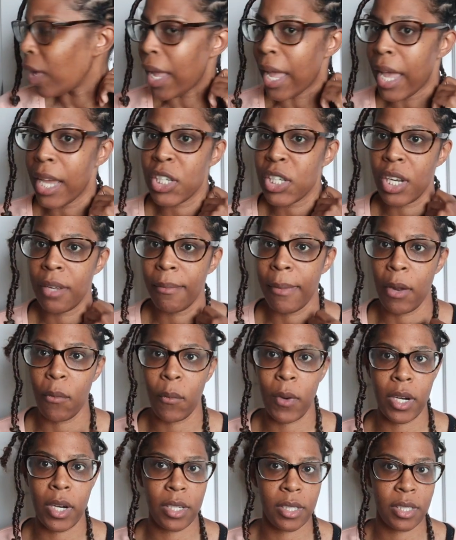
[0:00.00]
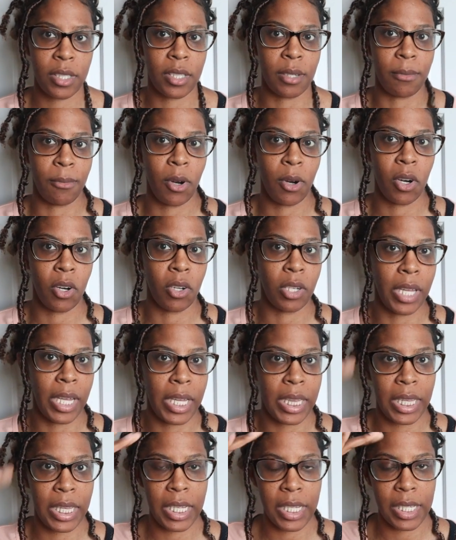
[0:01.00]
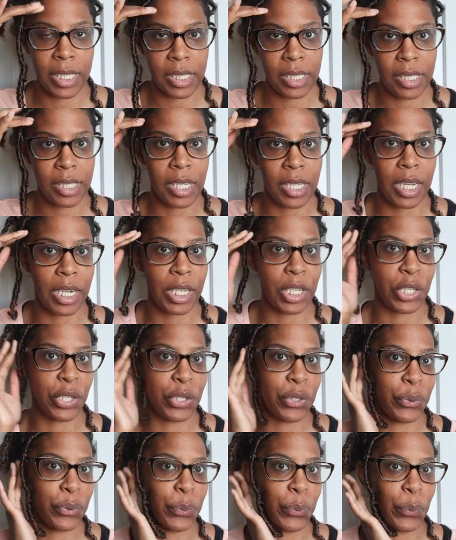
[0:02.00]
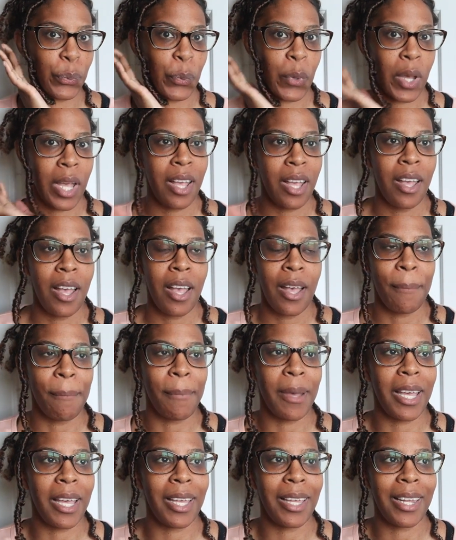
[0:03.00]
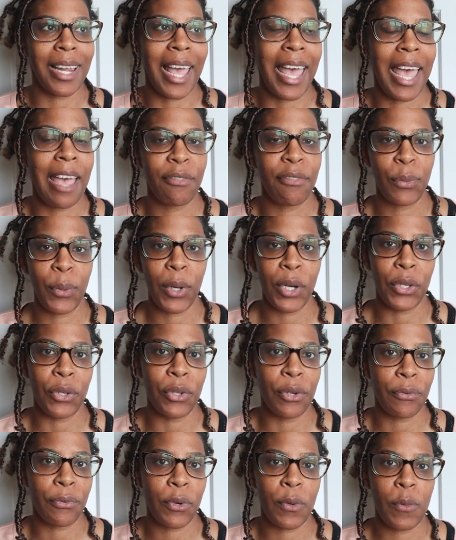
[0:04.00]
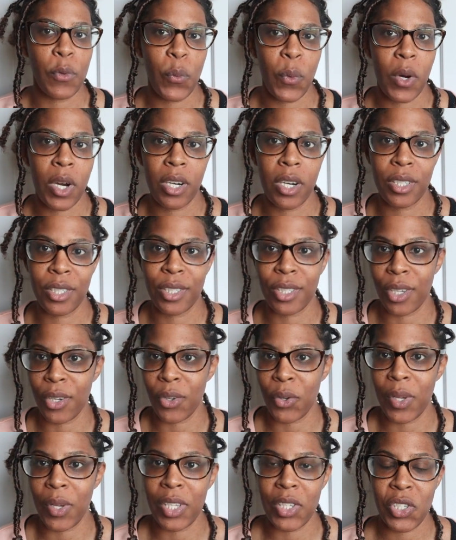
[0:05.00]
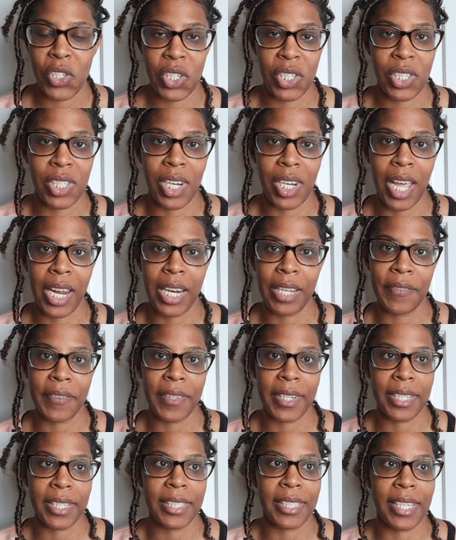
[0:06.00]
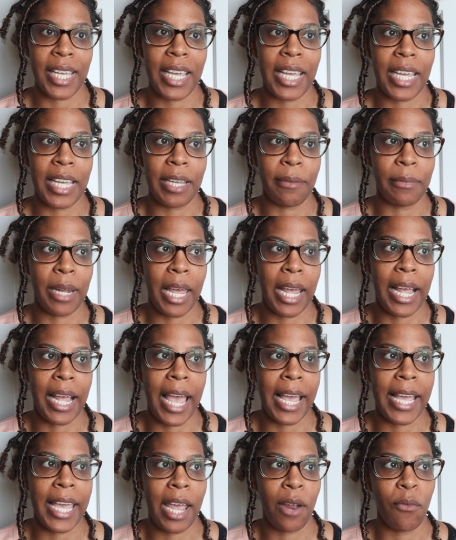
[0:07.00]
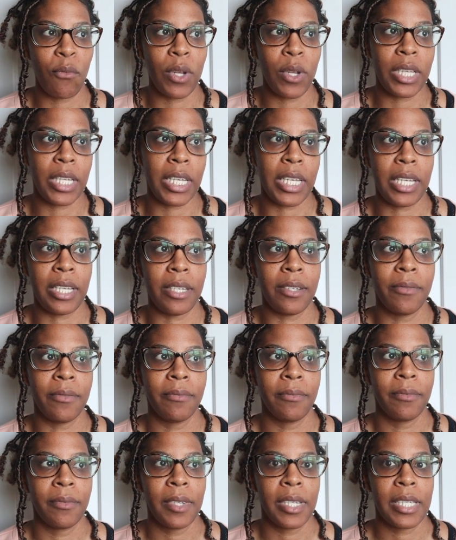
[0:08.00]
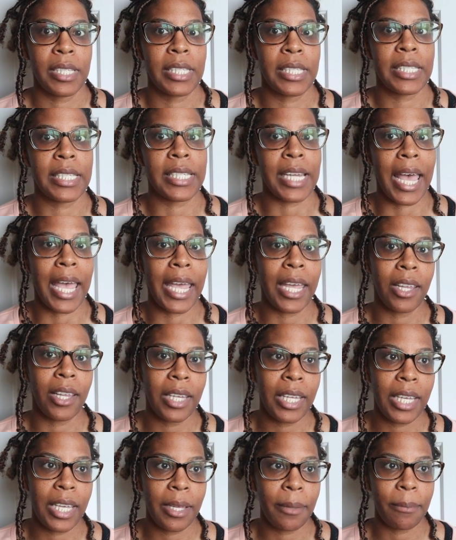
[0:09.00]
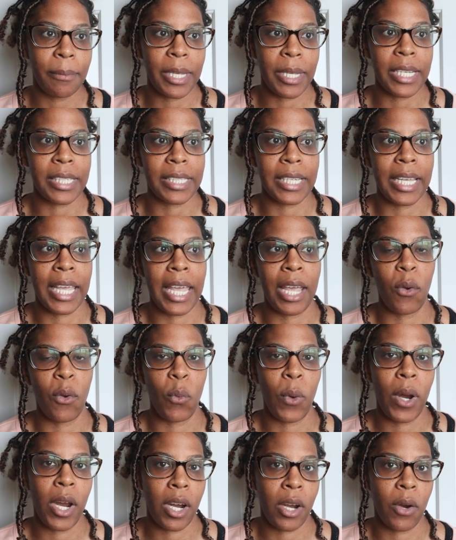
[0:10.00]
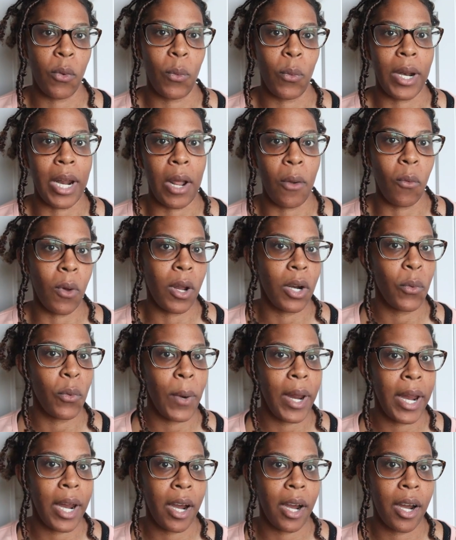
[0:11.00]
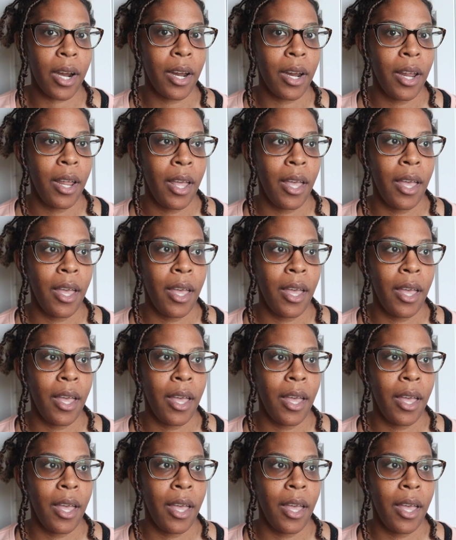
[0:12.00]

Actually, I might wear this tomorrow like this. It's kind of cute. But I have to wear a uniform to work, so it's just not even the same. Like, I can't really style it because I can't wear what I want to wear.